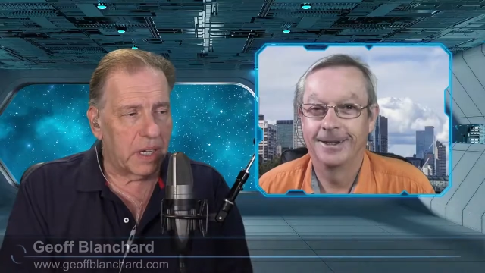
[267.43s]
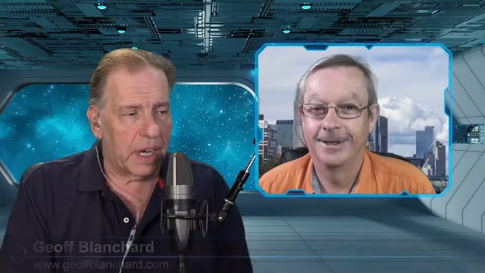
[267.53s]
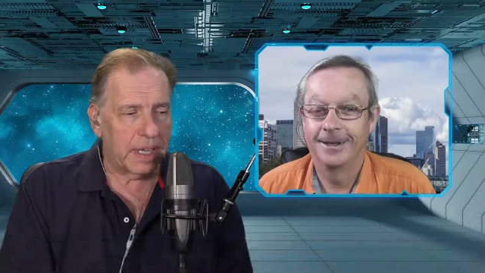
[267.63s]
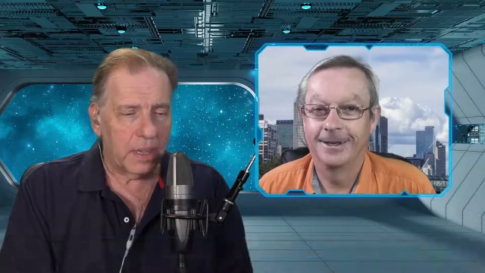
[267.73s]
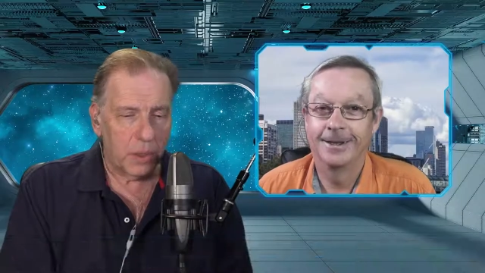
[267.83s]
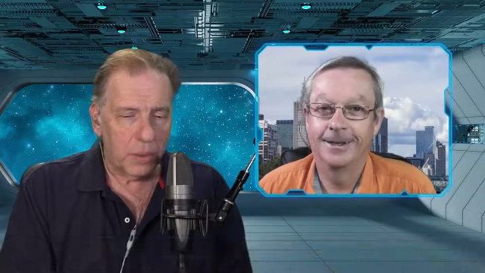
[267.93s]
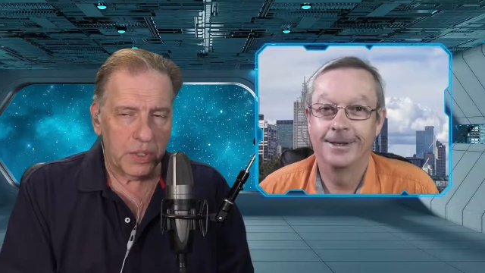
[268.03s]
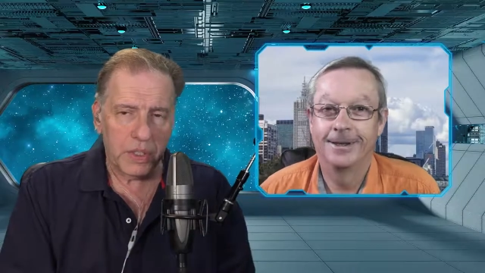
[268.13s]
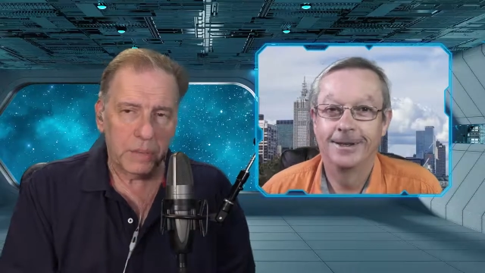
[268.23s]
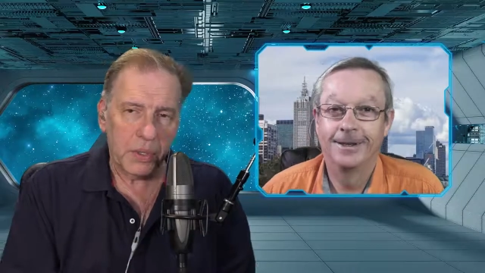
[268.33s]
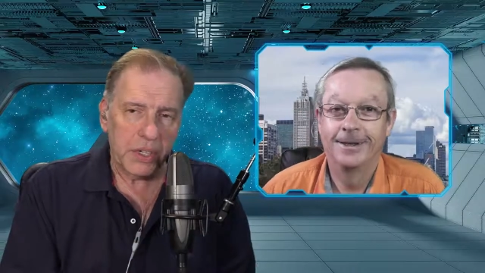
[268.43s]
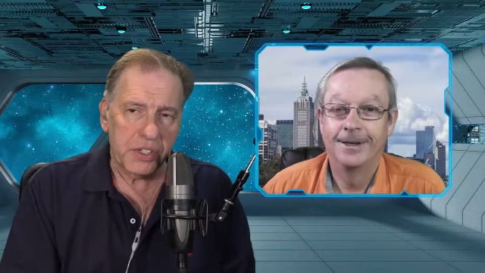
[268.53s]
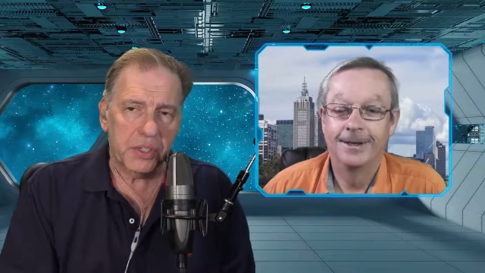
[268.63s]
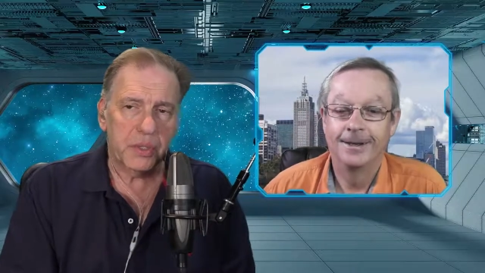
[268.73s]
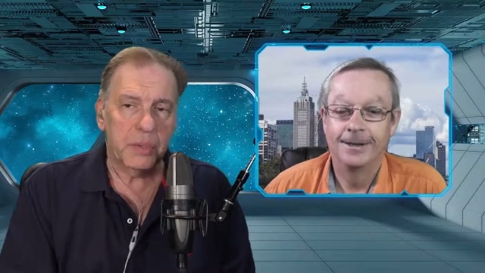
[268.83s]
Speaker 1: I lowered the compression
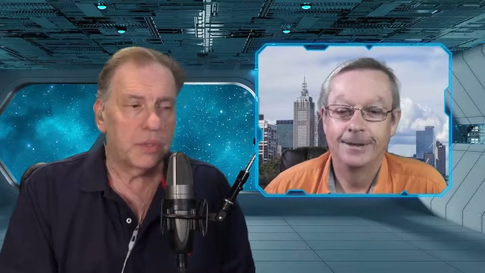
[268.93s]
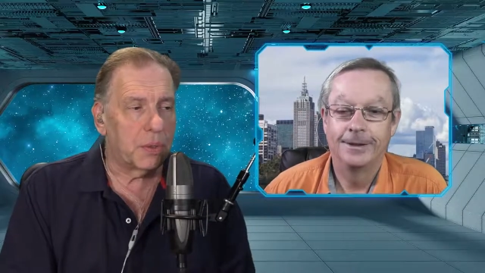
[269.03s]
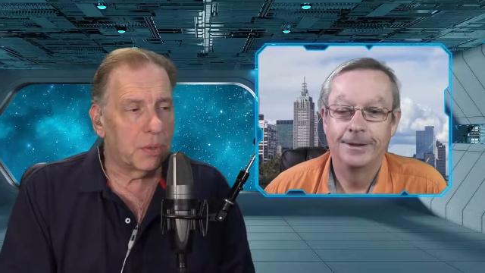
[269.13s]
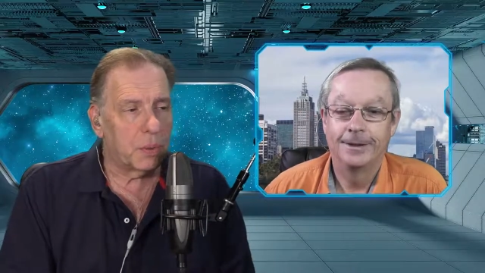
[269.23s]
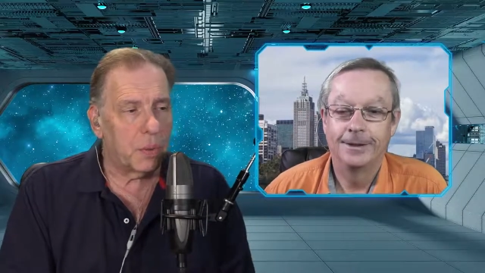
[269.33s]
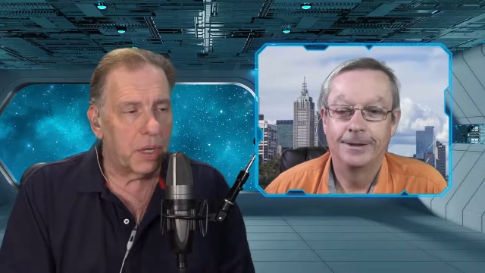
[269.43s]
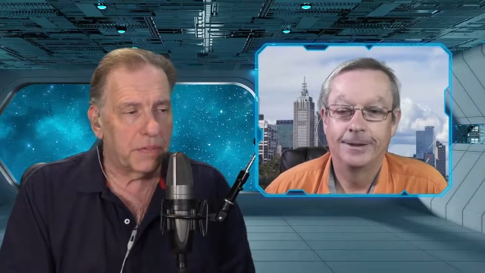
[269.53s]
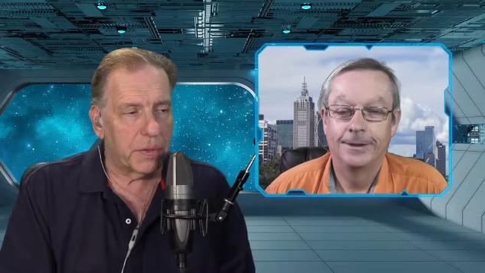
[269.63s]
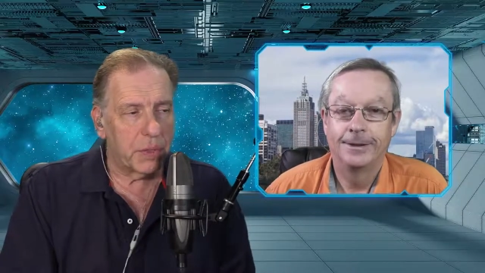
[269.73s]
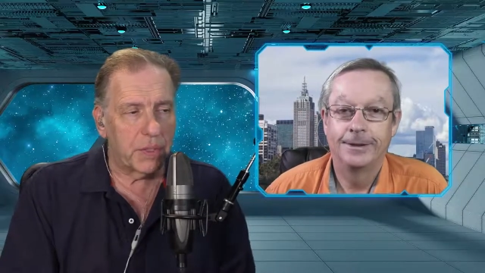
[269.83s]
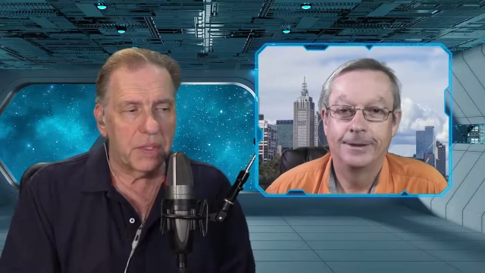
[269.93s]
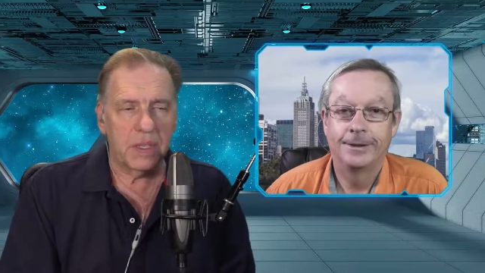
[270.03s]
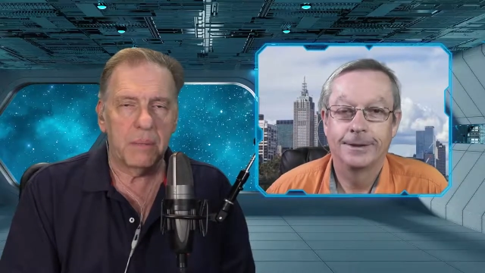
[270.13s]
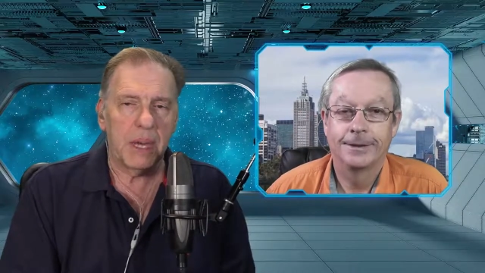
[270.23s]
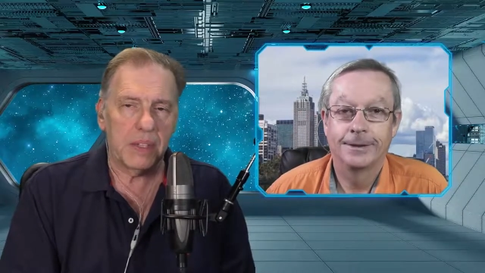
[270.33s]
to a 2-to-1 versus about
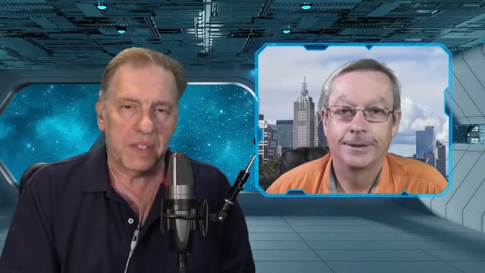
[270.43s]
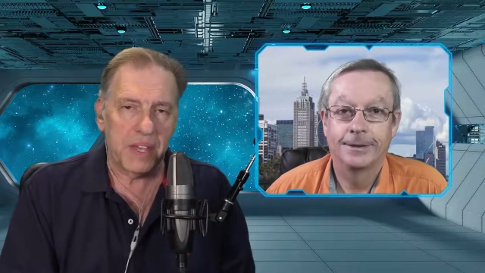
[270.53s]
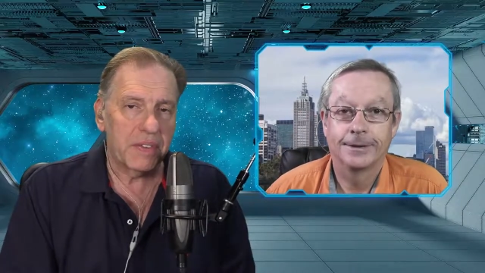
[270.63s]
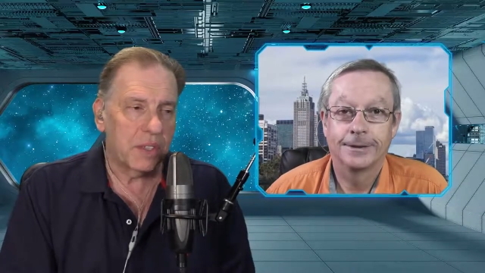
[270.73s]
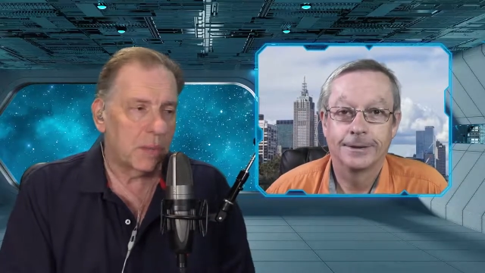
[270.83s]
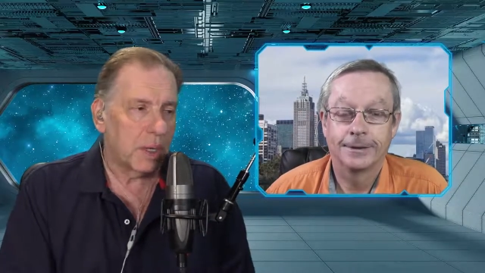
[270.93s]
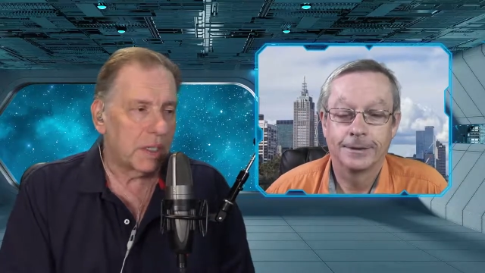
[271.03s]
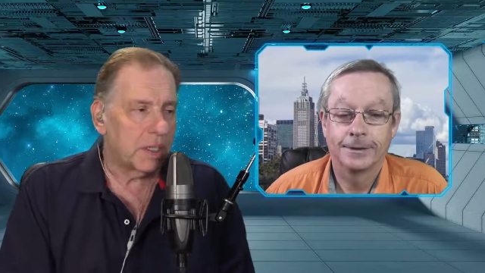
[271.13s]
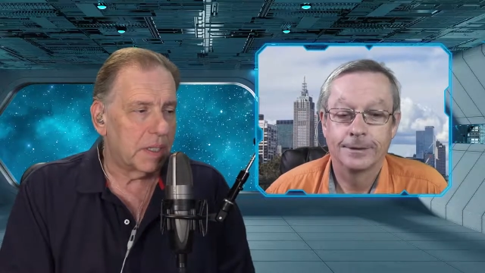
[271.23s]
a 7-to-1.